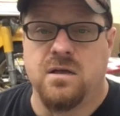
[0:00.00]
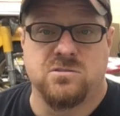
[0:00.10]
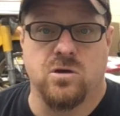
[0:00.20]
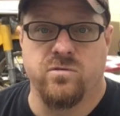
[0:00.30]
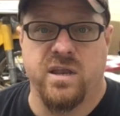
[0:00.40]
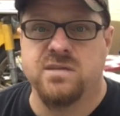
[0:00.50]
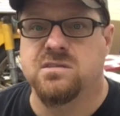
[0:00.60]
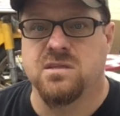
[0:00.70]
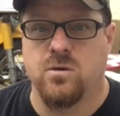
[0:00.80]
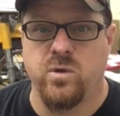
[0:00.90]
So the next
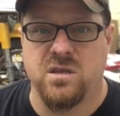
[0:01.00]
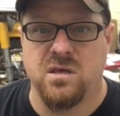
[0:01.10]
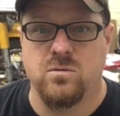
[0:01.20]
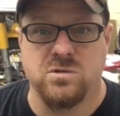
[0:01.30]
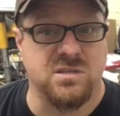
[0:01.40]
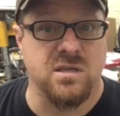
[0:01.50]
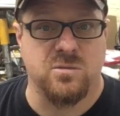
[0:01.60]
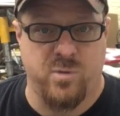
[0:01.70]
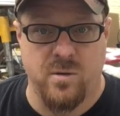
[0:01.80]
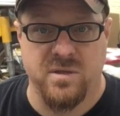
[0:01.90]
thing that we did was get
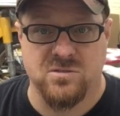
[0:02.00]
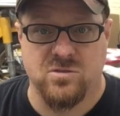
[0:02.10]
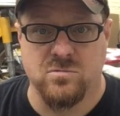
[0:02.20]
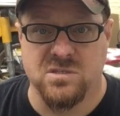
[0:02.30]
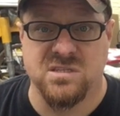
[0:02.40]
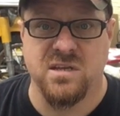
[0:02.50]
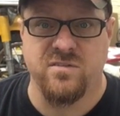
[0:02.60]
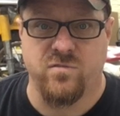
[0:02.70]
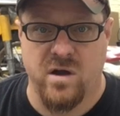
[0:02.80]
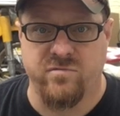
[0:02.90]
the permits through the city
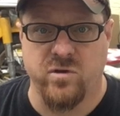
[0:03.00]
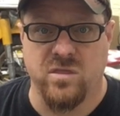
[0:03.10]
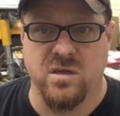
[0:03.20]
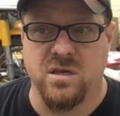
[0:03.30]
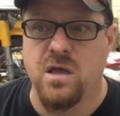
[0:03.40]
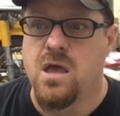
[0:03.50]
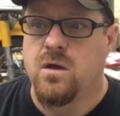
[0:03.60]
for everything.